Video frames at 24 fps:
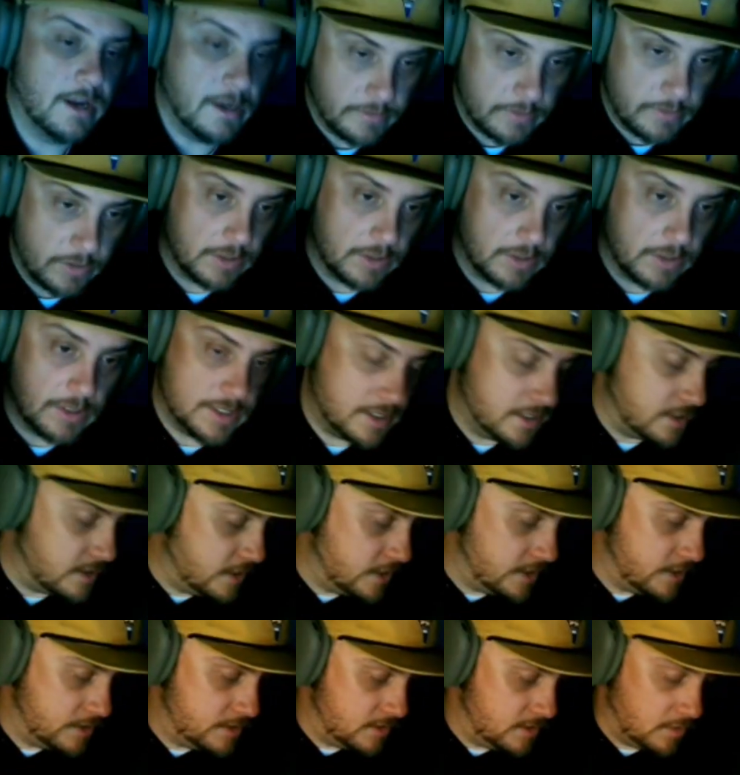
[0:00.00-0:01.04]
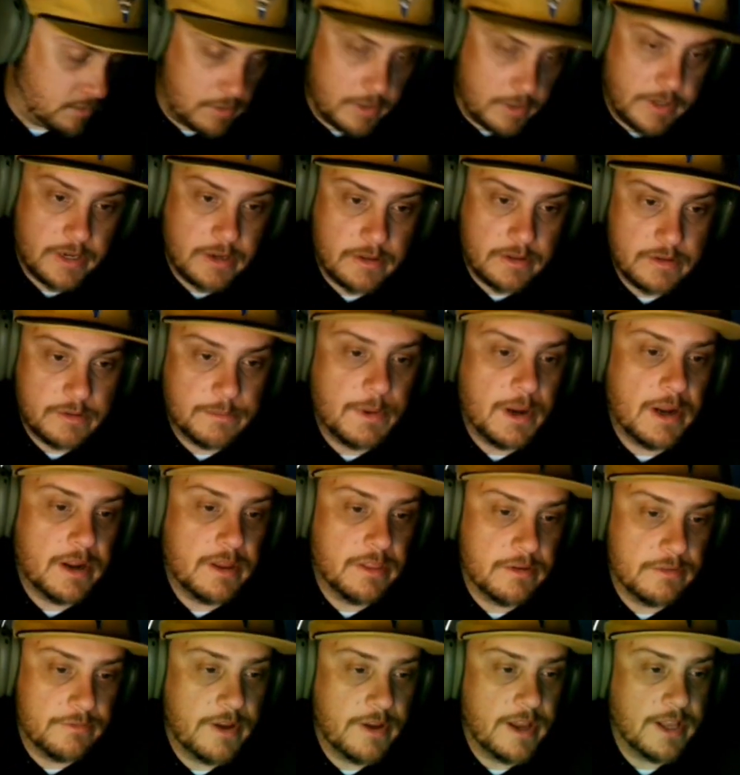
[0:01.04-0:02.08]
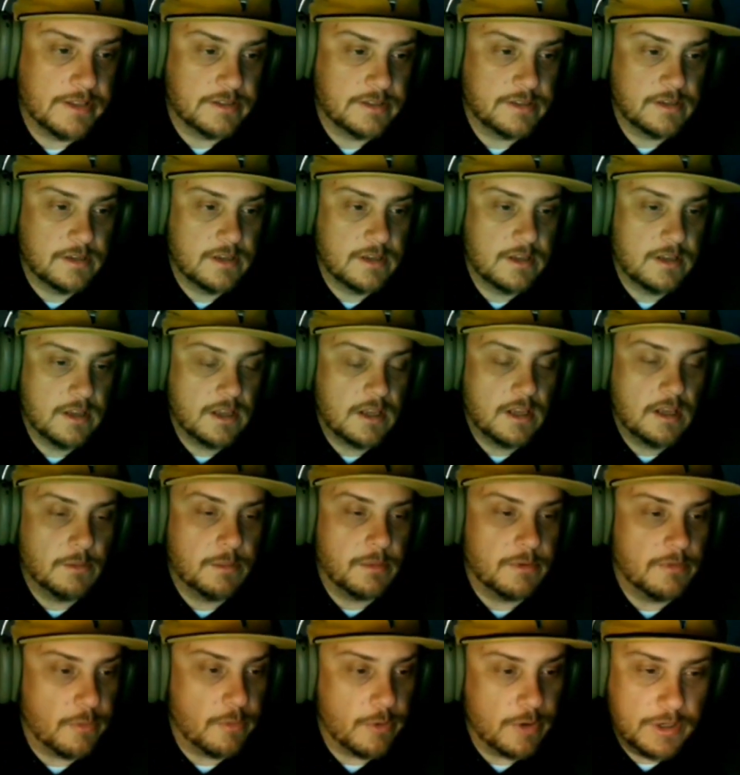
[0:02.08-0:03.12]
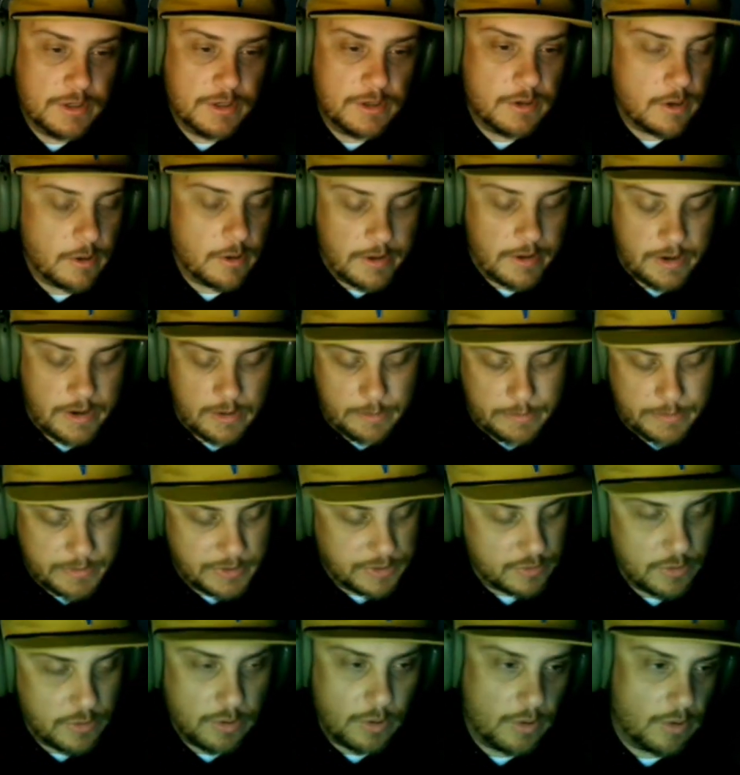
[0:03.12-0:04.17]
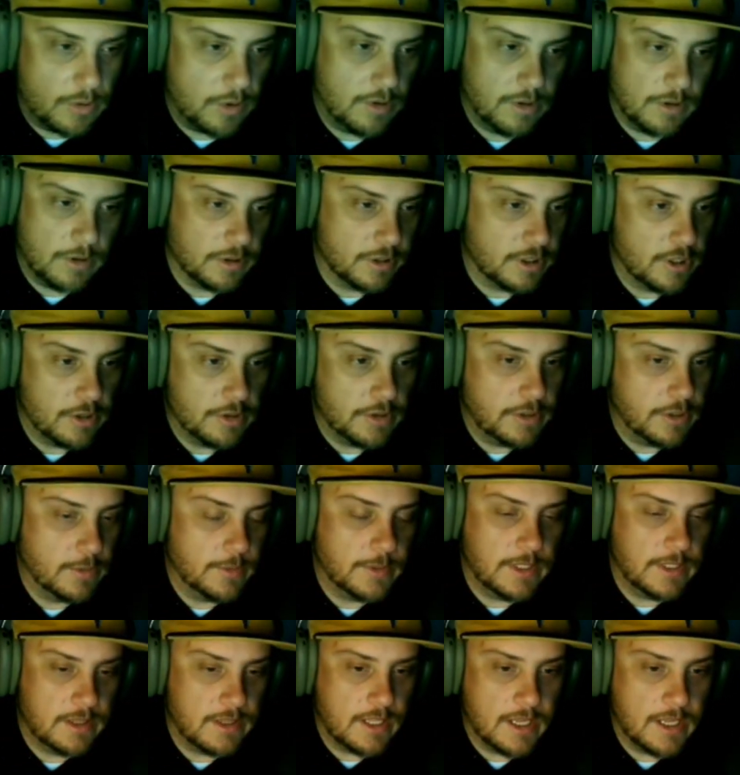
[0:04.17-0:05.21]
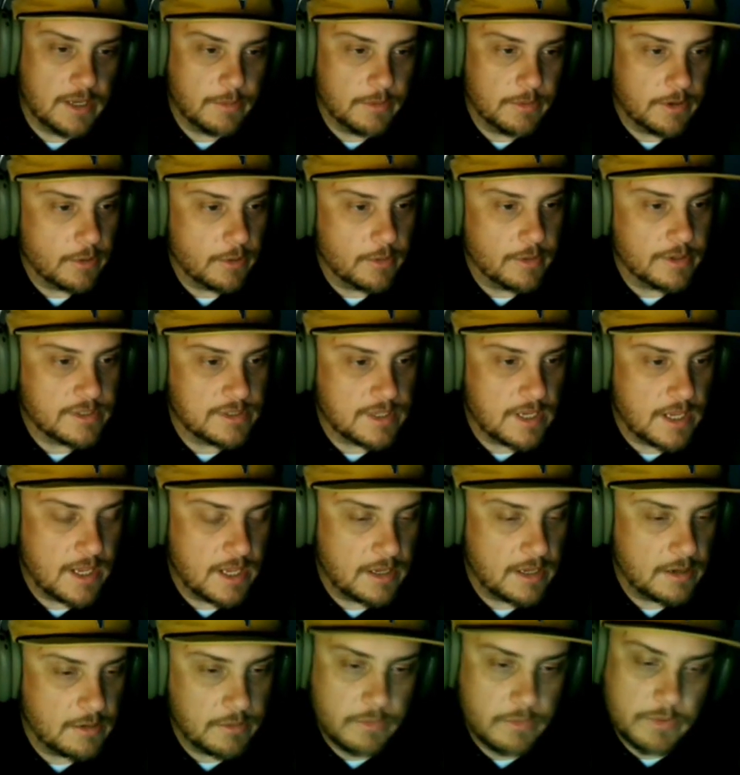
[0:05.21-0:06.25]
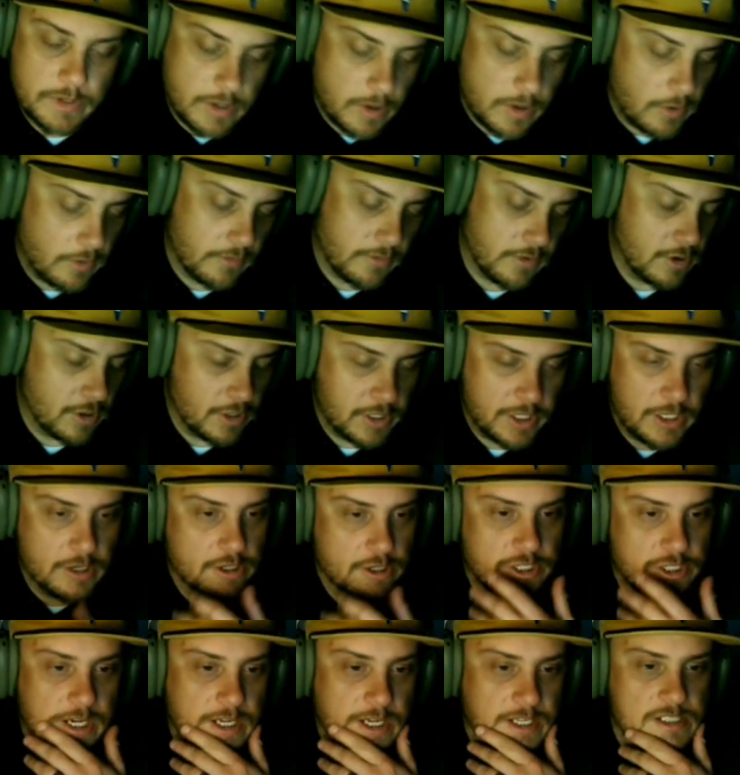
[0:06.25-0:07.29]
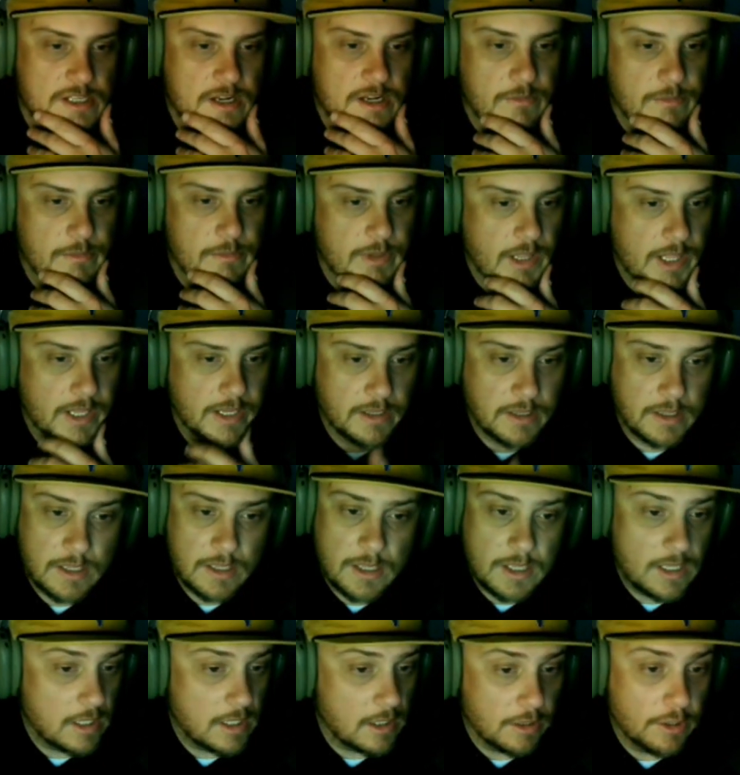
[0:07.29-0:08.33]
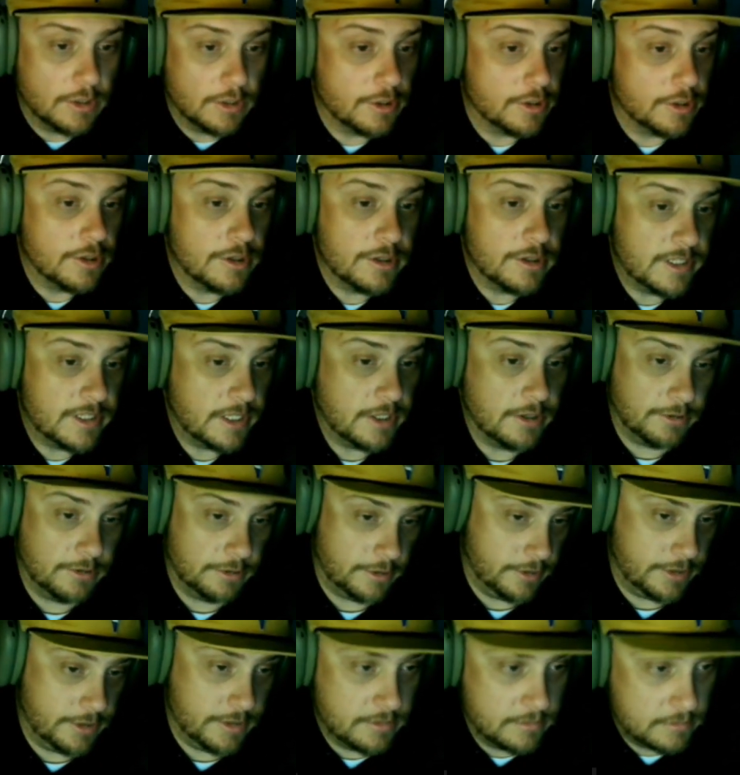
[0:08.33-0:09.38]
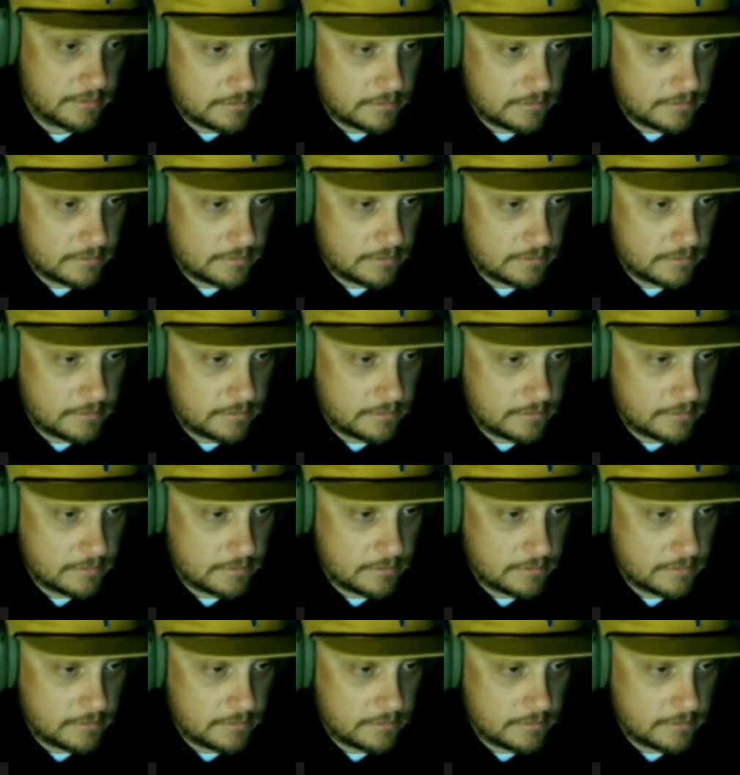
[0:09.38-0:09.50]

if you're listening to this, or any other my other vets, before you go out on patrol or go do anything, we'd always say you would go over a gear check and stuff and be like, "Look good, kill good."